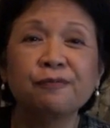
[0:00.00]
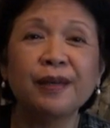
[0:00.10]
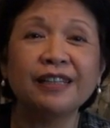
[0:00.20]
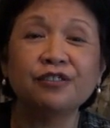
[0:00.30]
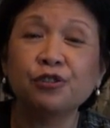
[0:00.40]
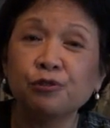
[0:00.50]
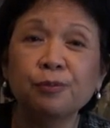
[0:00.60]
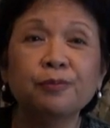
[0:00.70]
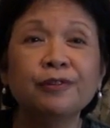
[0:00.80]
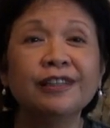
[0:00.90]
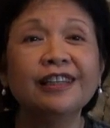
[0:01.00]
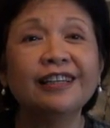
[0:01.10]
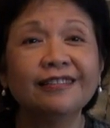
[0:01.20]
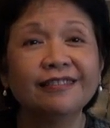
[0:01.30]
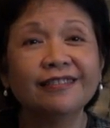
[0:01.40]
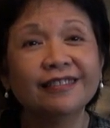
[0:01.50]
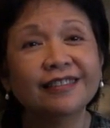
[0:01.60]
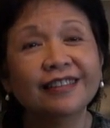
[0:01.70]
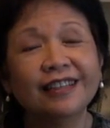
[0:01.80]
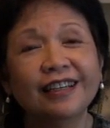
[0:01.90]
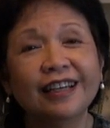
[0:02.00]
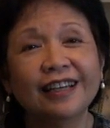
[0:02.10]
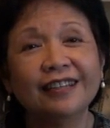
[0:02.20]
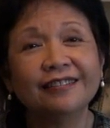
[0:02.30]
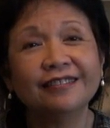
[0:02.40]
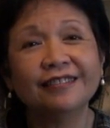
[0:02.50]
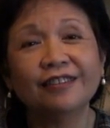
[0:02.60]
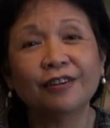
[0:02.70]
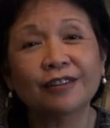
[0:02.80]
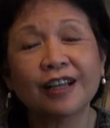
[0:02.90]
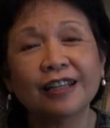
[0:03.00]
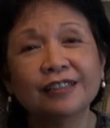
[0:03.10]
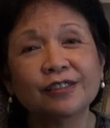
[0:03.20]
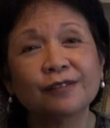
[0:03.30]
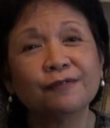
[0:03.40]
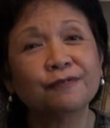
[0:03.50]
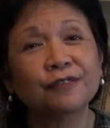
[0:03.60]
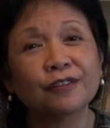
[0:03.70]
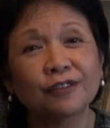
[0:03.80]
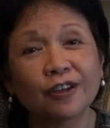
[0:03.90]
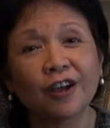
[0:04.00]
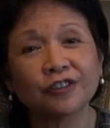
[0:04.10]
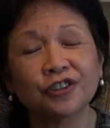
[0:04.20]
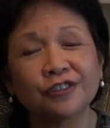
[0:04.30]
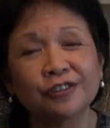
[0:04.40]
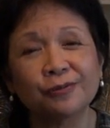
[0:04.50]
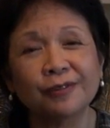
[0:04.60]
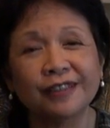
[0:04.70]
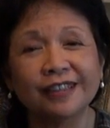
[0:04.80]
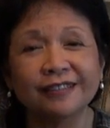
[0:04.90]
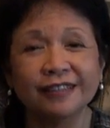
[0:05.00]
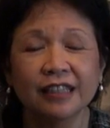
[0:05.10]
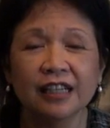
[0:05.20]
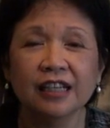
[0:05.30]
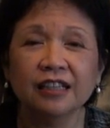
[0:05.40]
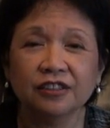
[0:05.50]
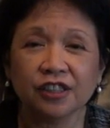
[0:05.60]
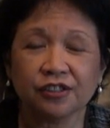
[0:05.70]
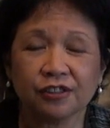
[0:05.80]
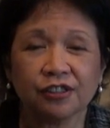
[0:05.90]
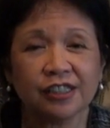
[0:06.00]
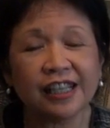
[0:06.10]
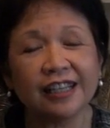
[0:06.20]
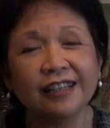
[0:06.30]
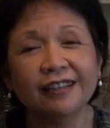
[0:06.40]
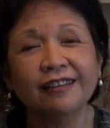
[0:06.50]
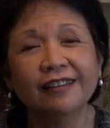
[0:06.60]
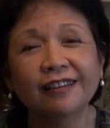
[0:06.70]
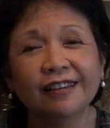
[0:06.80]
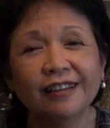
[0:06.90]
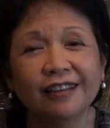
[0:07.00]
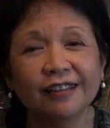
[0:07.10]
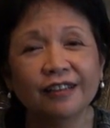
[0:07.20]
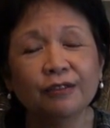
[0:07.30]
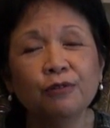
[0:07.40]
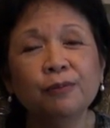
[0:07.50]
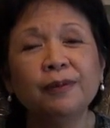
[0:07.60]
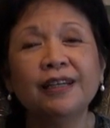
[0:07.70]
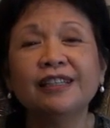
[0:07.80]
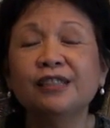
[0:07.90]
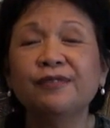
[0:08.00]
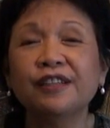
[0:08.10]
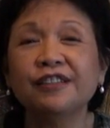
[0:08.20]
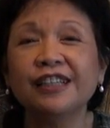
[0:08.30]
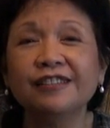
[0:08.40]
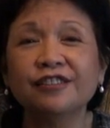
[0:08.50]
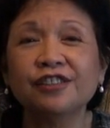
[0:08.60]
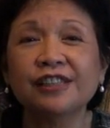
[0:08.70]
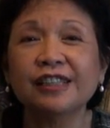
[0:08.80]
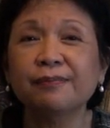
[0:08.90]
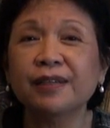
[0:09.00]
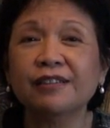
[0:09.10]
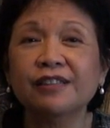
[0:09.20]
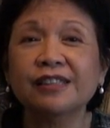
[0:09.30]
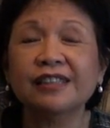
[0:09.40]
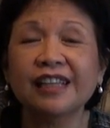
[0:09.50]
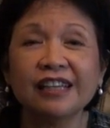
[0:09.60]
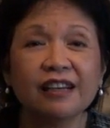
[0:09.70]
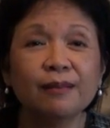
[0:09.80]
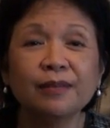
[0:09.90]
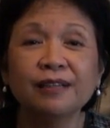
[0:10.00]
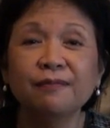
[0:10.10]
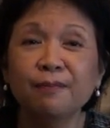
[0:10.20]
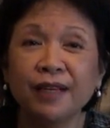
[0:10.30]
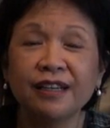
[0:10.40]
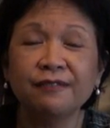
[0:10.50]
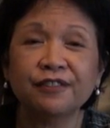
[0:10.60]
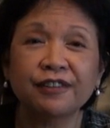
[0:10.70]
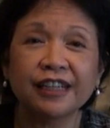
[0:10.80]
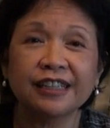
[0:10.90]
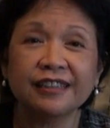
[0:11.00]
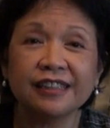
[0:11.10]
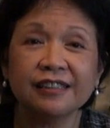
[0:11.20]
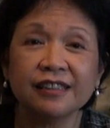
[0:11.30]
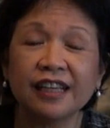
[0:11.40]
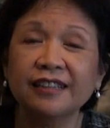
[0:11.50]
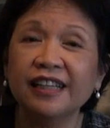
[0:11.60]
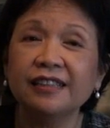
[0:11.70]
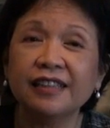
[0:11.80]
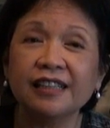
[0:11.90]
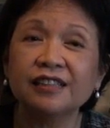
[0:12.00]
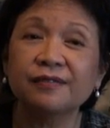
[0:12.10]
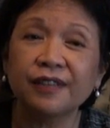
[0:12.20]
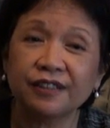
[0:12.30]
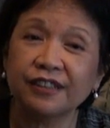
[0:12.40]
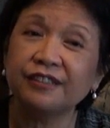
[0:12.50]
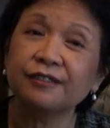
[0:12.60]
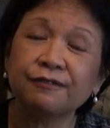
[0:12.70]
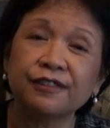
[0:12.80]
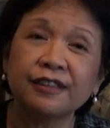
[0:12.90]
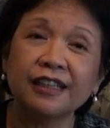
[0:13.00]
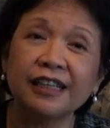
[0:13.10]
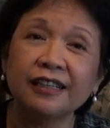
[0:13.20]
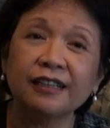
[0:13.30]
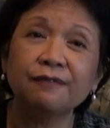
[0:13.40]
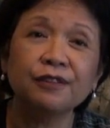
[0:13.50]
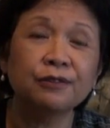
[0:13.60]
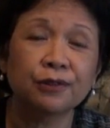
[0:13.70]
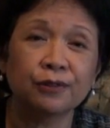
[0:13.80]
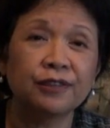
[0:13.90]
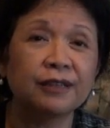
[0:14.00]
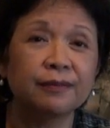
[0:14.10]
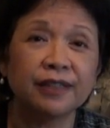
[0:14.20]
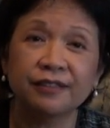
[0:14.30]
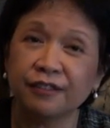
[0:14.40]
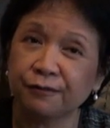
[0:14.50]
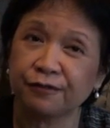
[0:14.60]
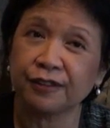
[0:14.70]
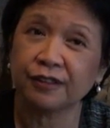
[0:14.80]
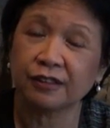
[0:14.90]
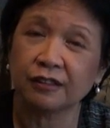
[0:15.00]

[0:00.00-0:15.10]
who've made soup with it and all kinds of concoctions with it. Just to say, the ube is very interesting because they come in many varieties and they taste very differently if you grow them in different